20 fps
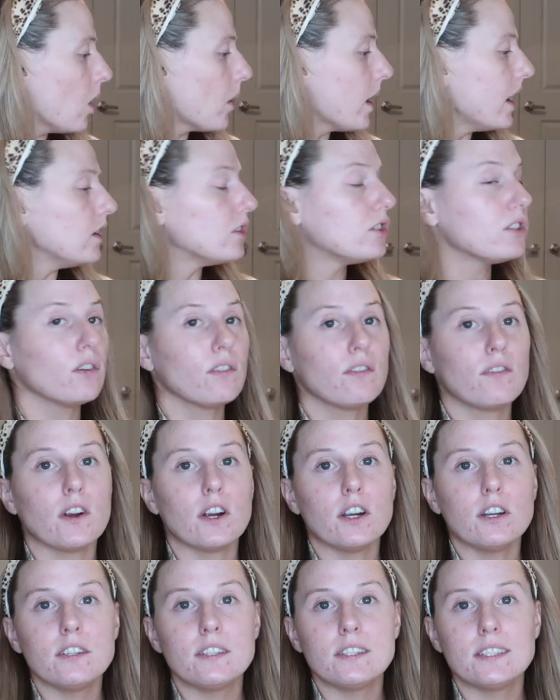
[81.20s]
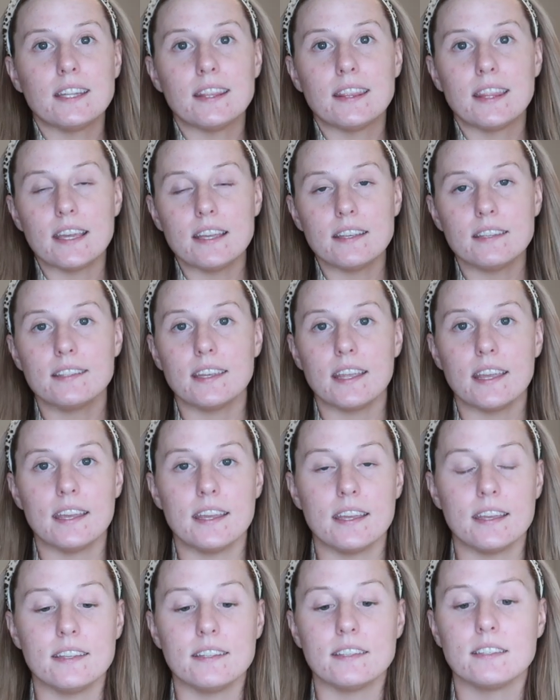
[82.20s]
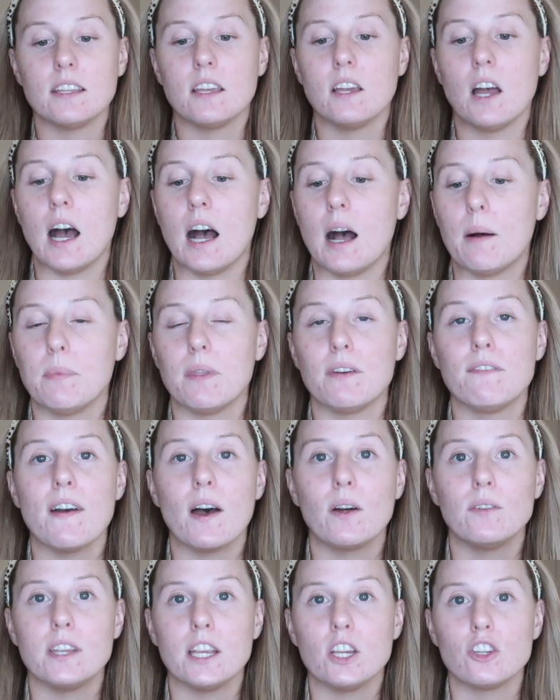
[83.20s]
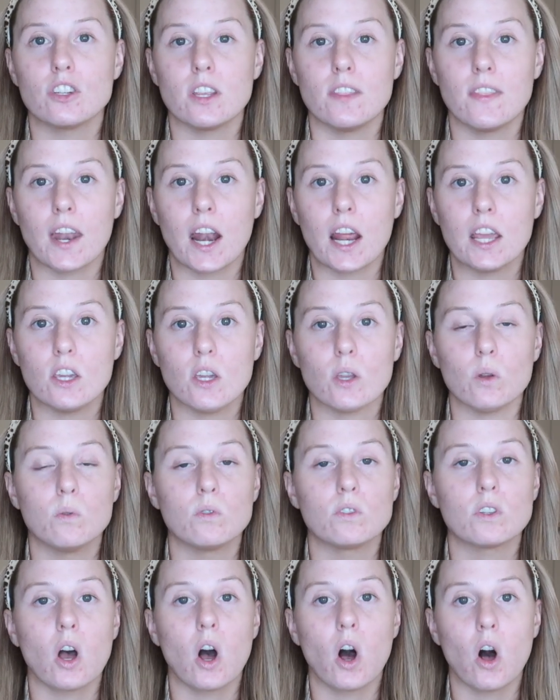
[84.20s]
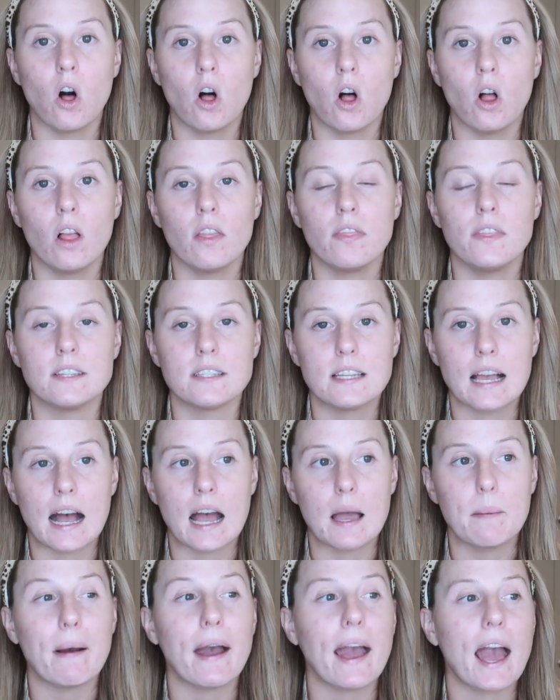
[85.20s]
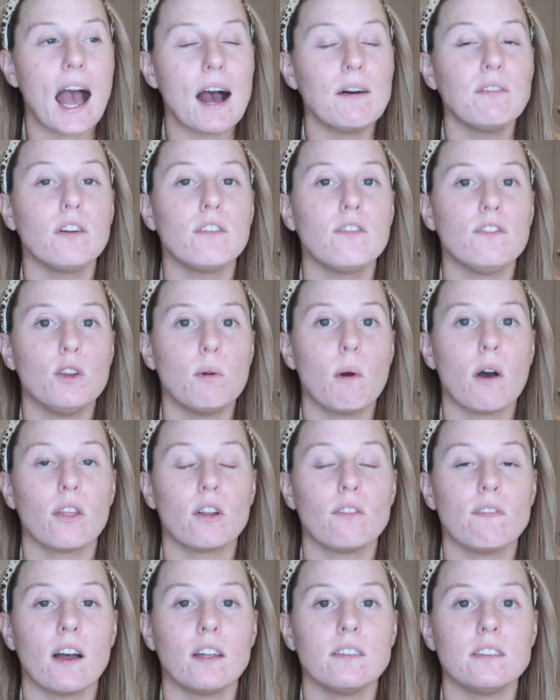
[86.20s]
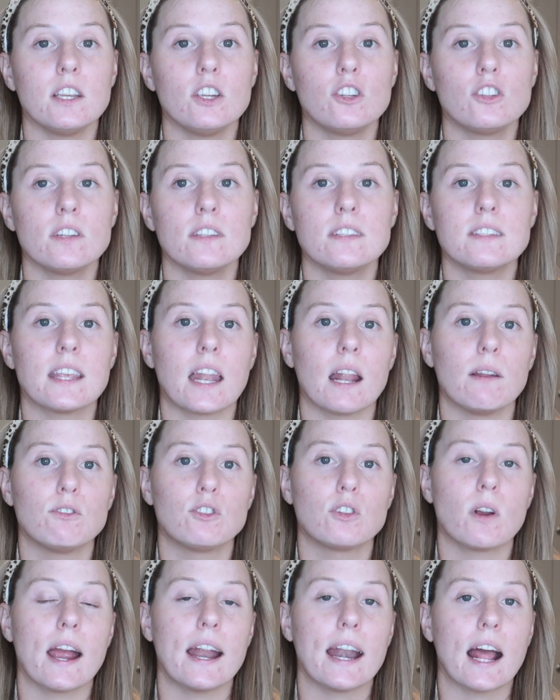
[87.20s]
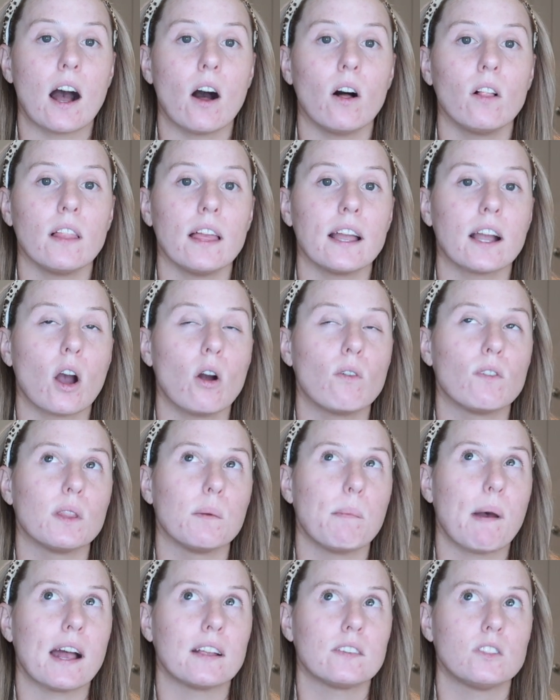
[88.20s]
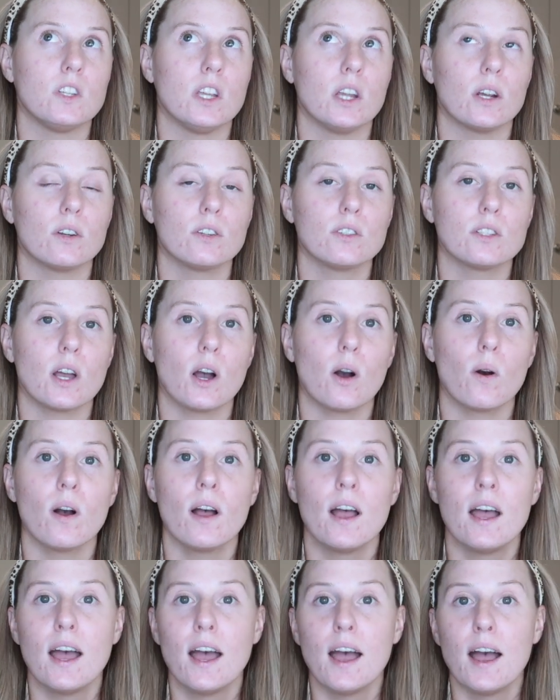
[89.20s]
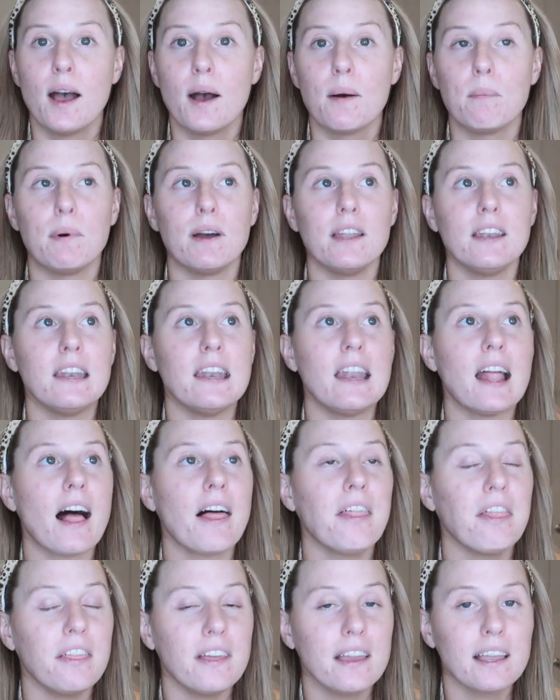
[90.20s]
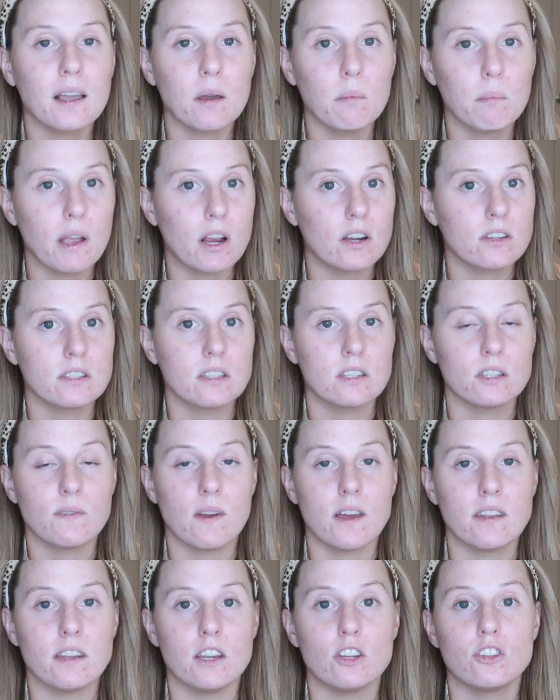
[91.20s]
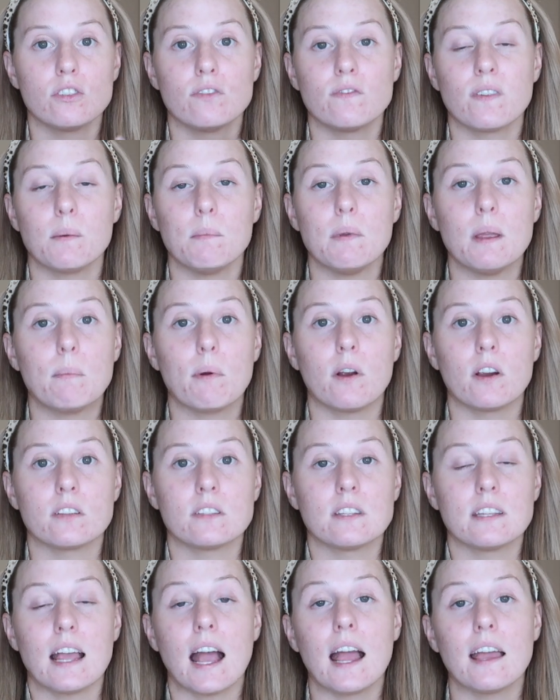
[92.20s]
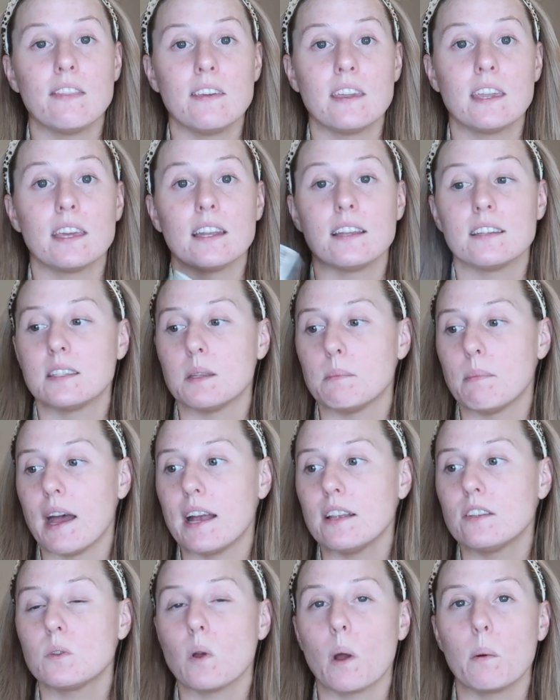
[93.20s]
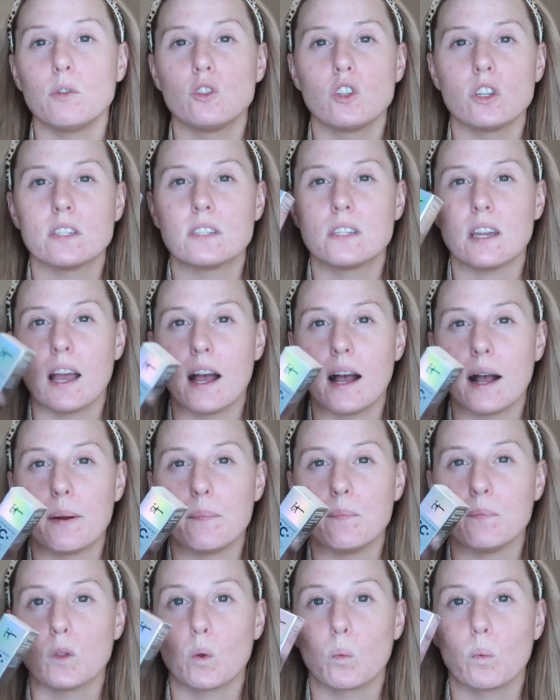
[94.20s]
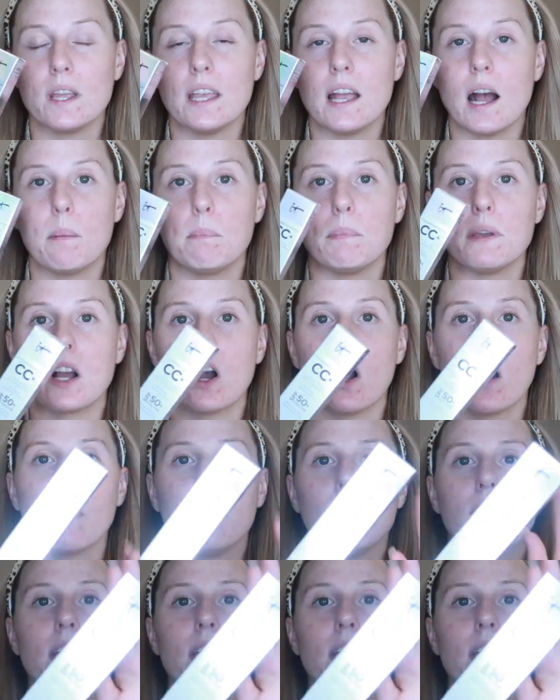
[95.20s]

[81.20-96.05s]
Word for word: Okay, so first, this is the foundation that I use all the time. I have a few other foundations that I've tried out like over the past year or so, but nothing compares to this foundation for me personally. I think it is the best. So I was just re-upping on